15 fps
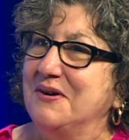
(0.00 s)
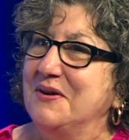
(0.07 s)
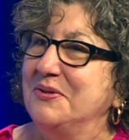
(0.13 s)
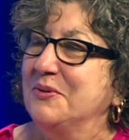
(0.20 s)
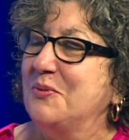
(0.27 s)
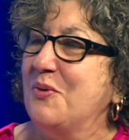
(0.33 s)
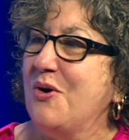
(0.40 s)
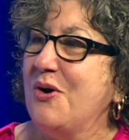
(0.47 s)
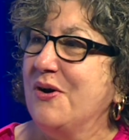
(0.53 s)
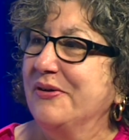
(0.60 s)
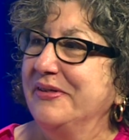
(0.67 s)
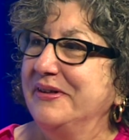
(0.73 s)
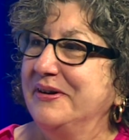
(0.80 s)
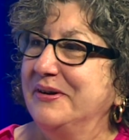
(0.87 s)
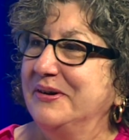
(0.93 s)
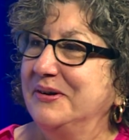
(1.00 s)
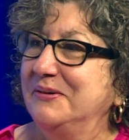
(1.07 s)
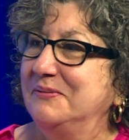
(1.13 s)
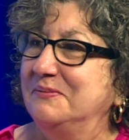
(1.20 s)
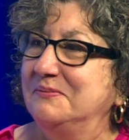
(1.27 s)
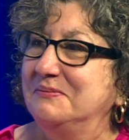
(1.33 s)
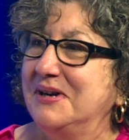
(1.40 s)
on the wall, they're
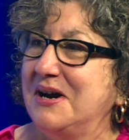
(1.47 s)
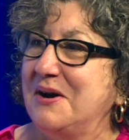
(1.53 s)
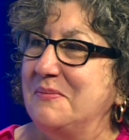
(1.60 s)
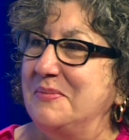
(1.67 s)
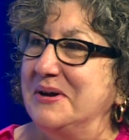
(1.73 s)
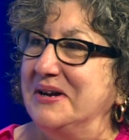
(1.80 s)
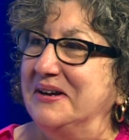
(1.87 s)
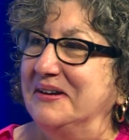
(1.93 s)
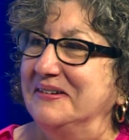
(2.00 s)
how big?